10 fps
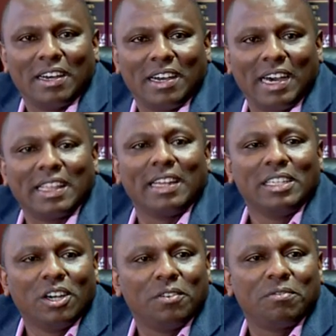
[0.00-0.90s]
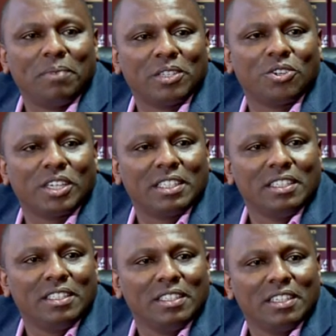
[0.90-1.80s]
and the leader of
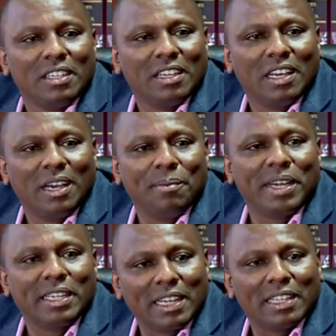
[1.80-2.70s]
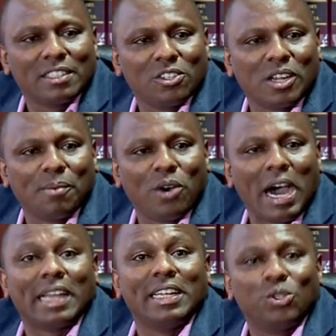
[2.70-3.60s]
majority emeritus, Honorable
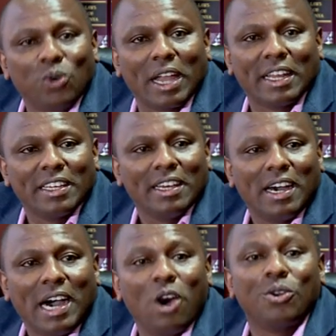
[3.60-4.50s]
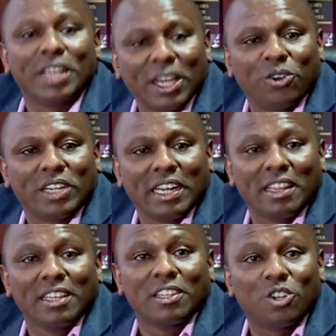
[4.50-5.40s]
Aden Duale, are on record, and I
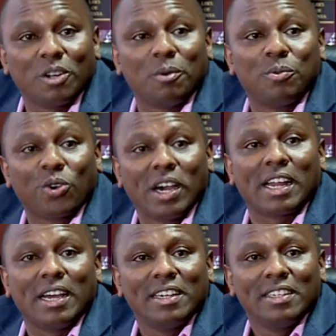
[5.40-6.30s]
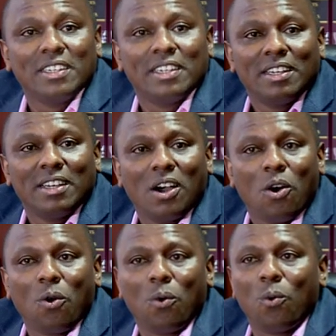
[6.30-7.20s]
think the Honorable Murugara,
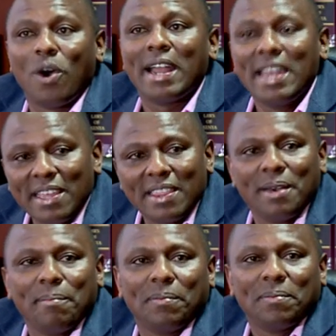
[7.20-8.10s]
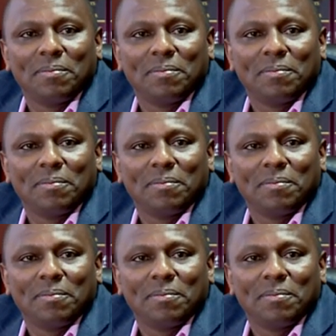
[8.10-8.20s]
warning them